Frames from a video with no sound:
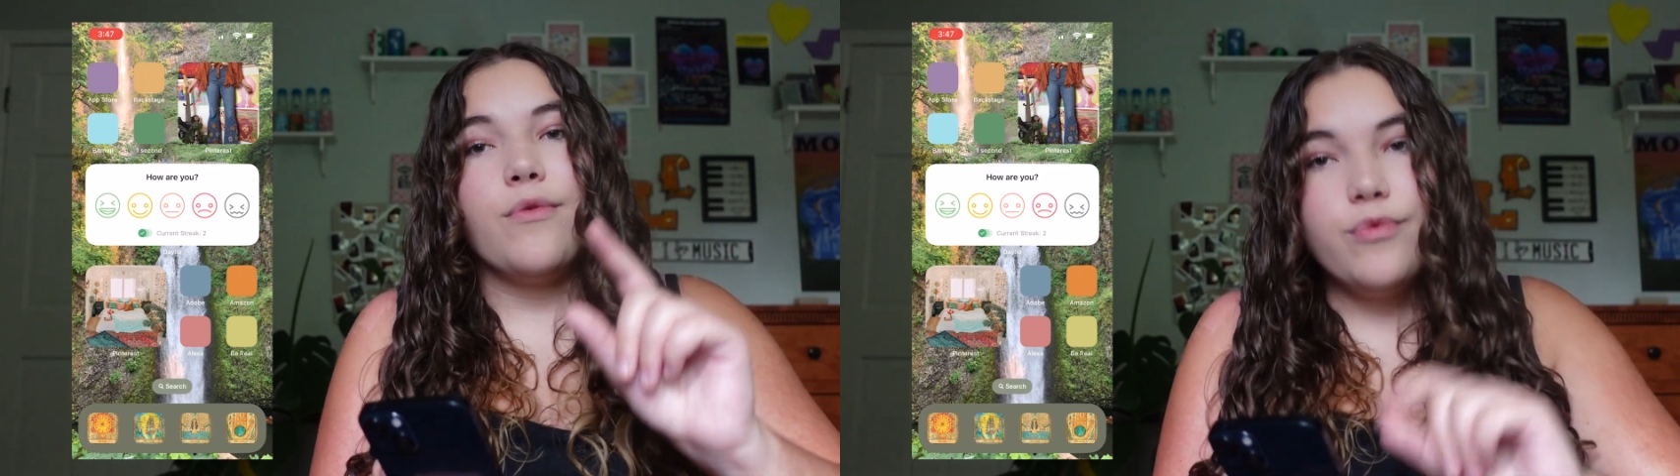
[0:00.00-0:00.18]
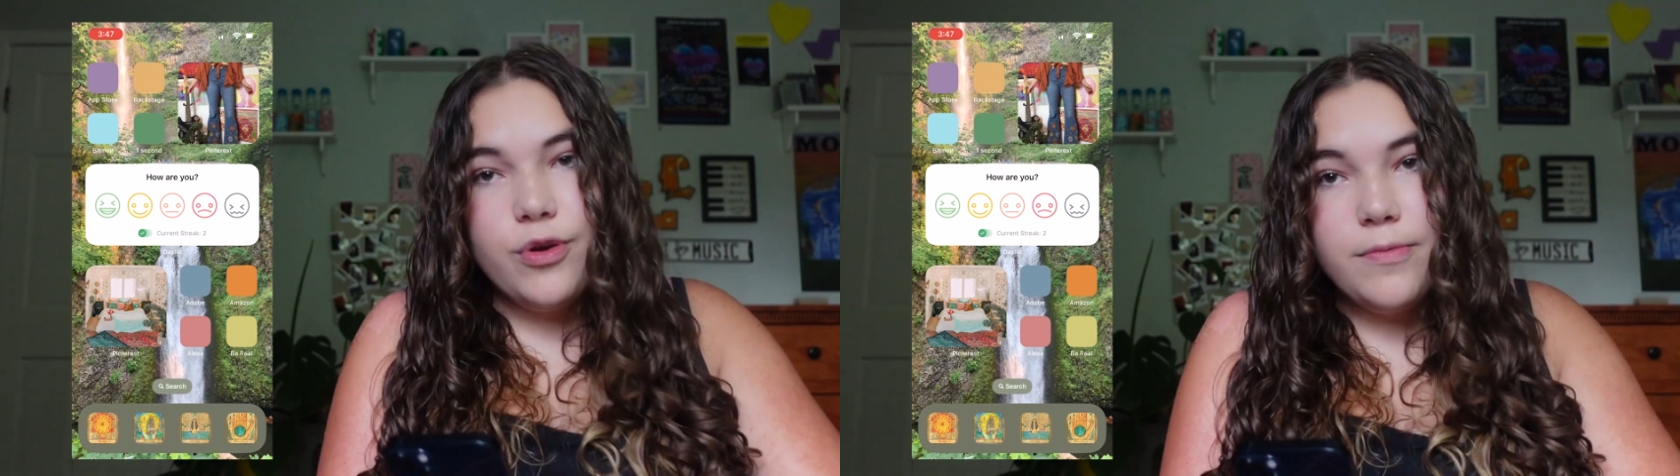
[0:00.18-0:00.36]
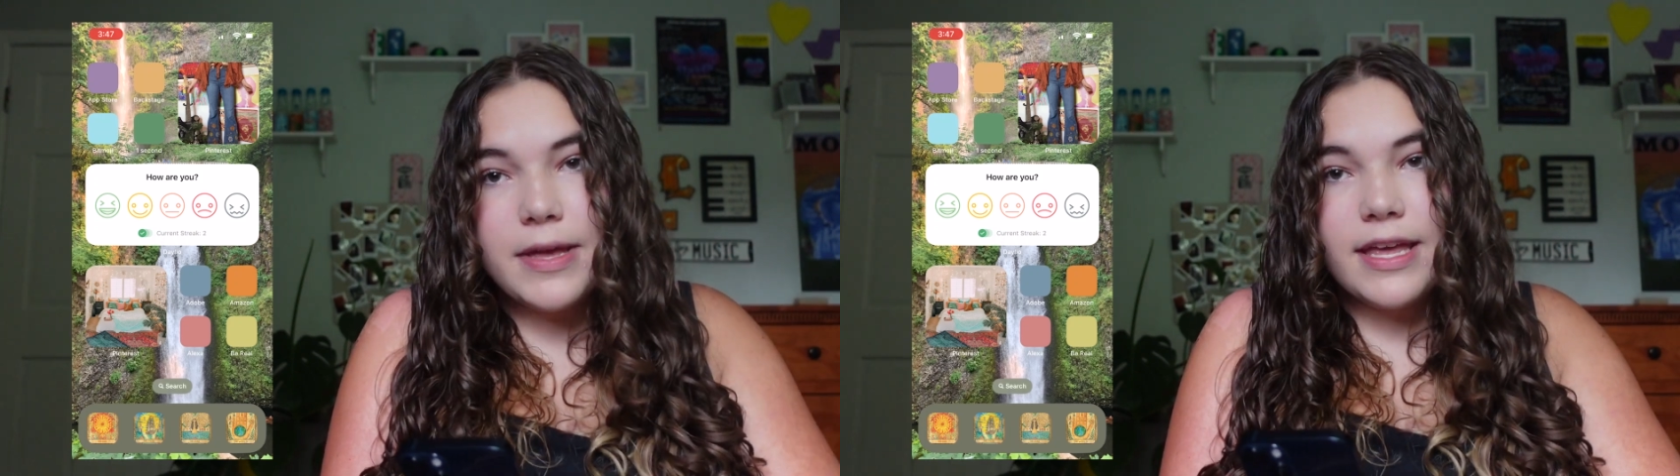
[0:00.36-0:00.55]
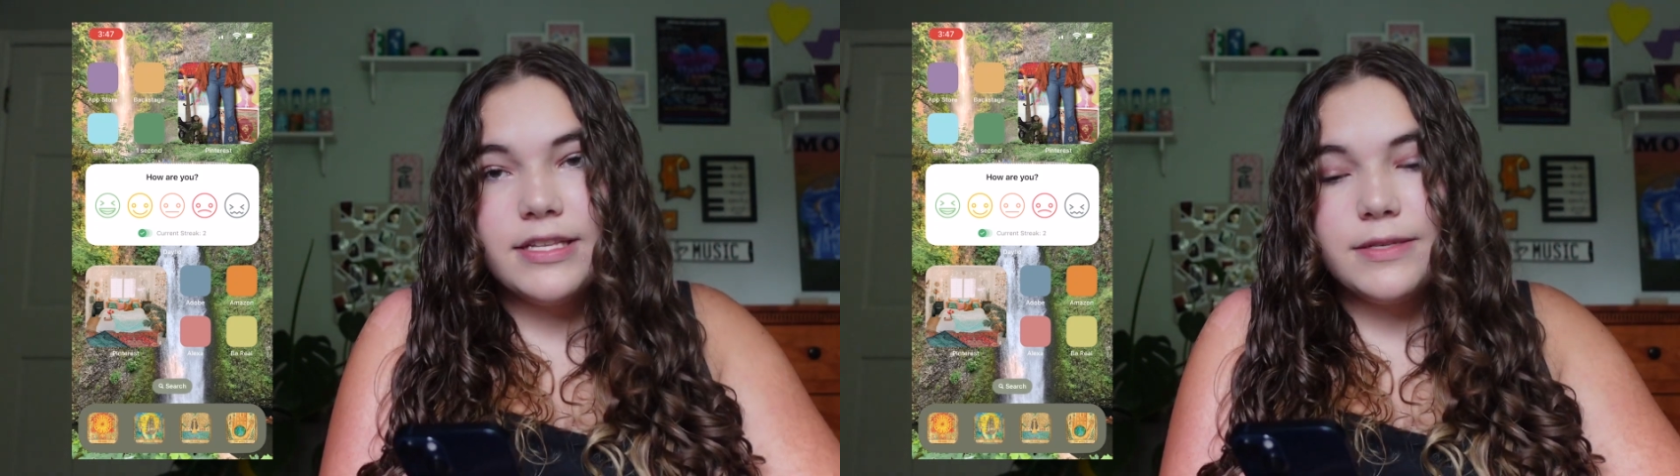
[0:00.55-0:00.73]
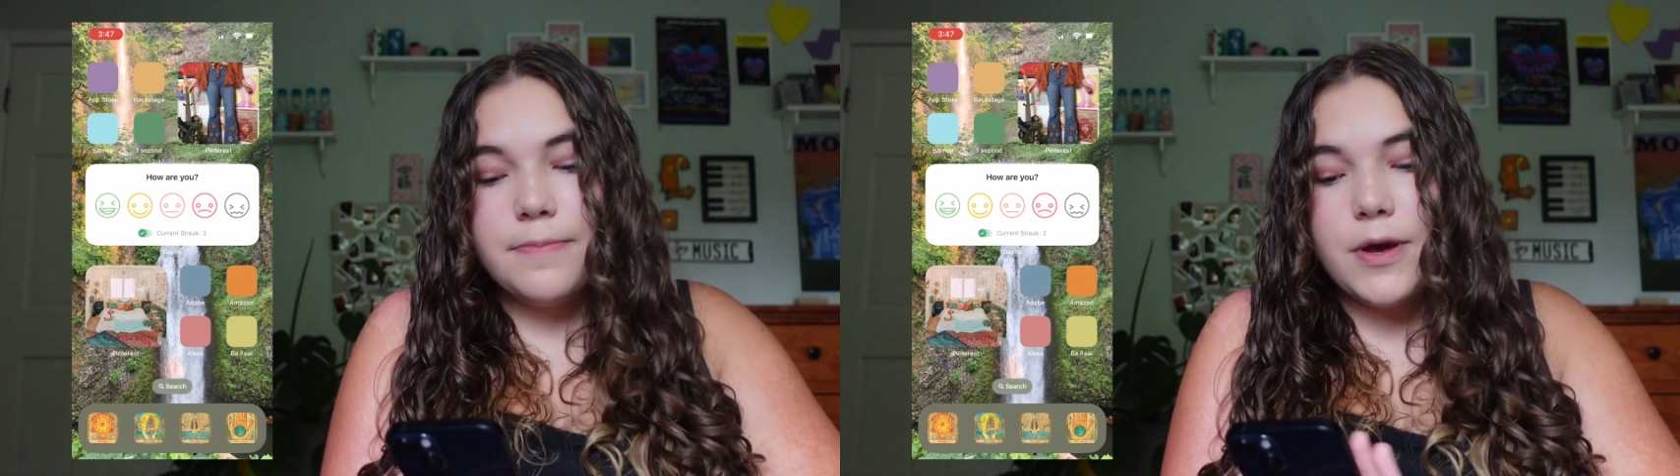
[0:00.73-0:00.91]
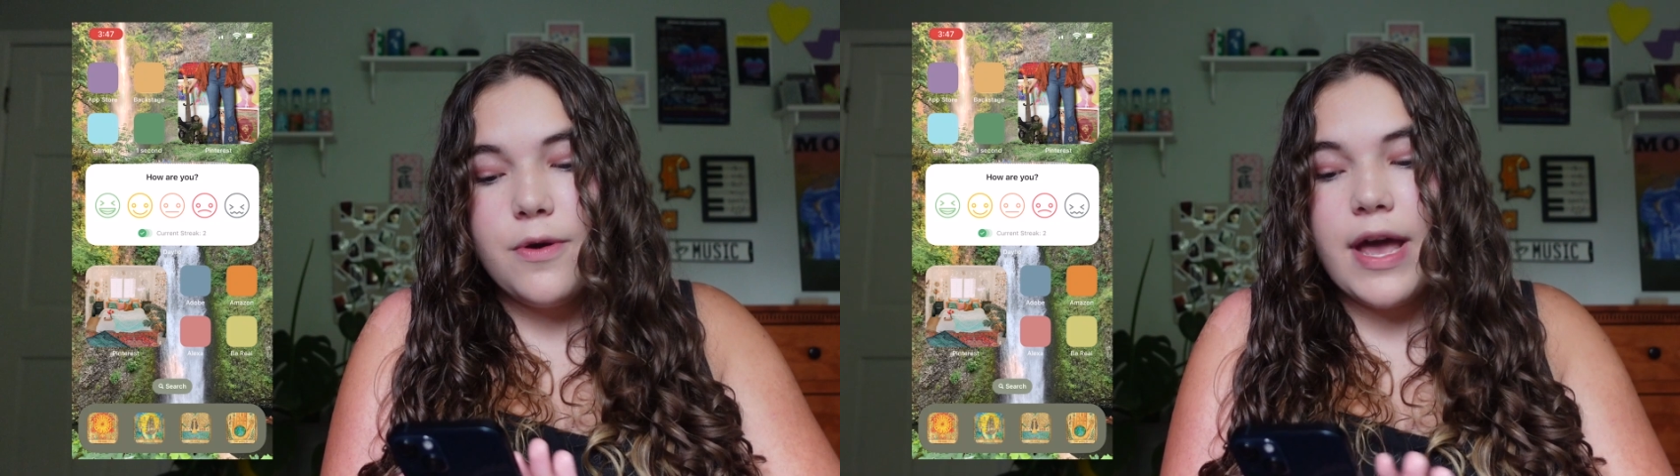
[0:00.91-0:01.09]
room
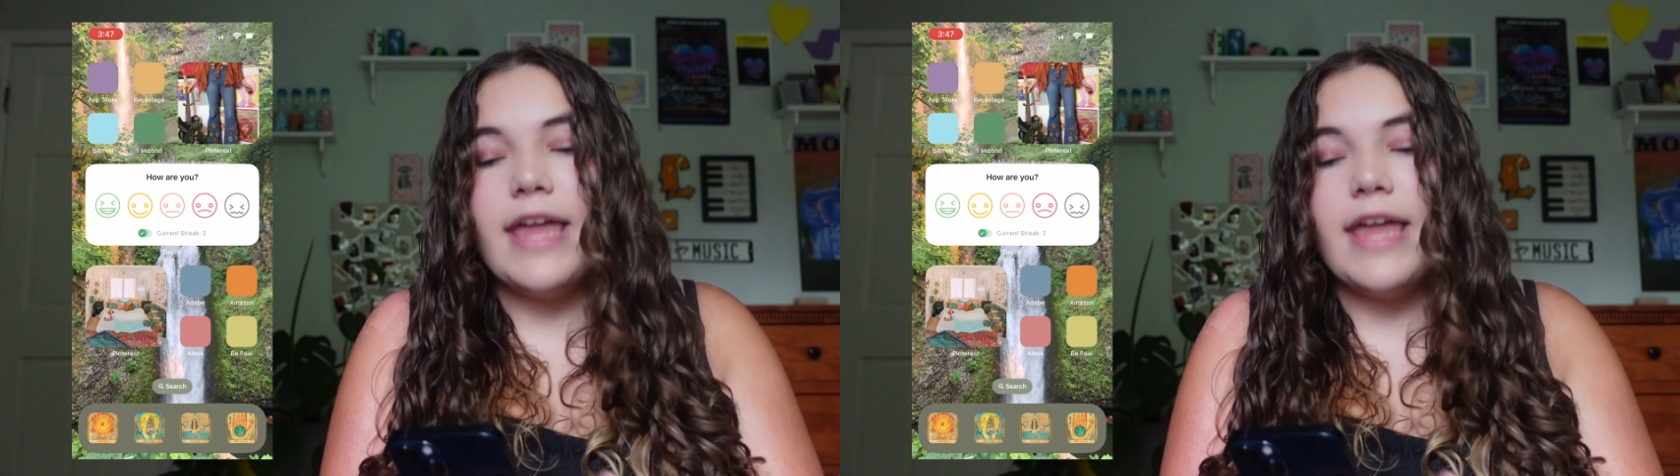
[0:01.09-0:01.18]
inspo,